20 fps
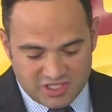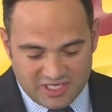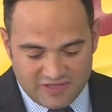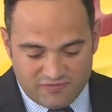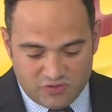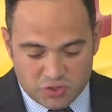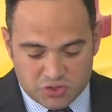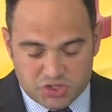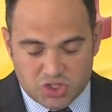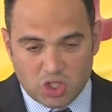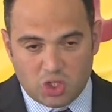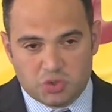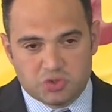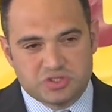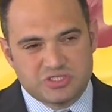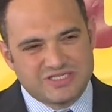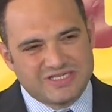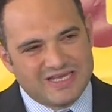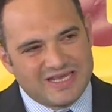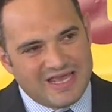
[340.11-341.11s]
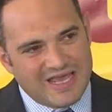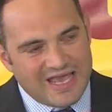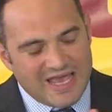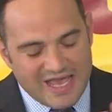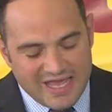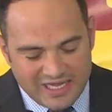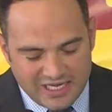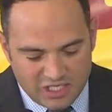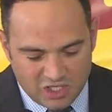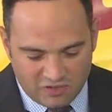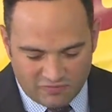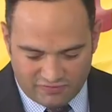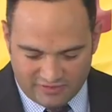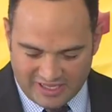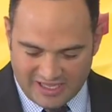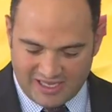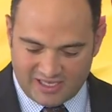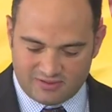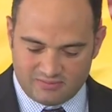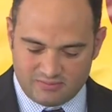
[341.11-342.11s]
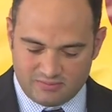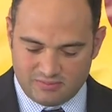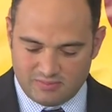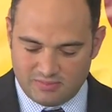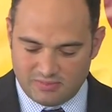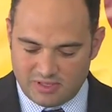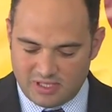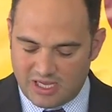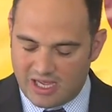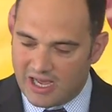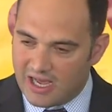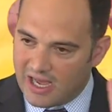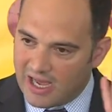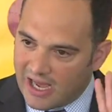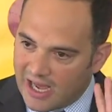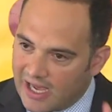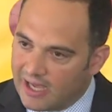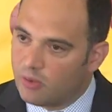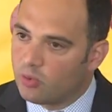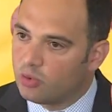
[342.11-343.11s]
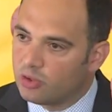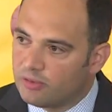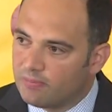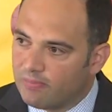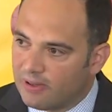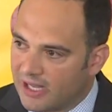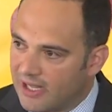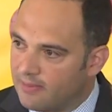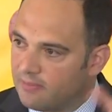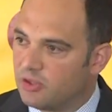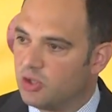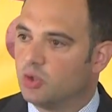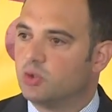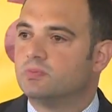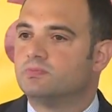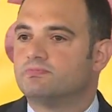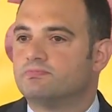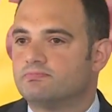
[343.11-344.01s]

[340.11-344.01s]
if you chose any of that, I wouldn't blame you.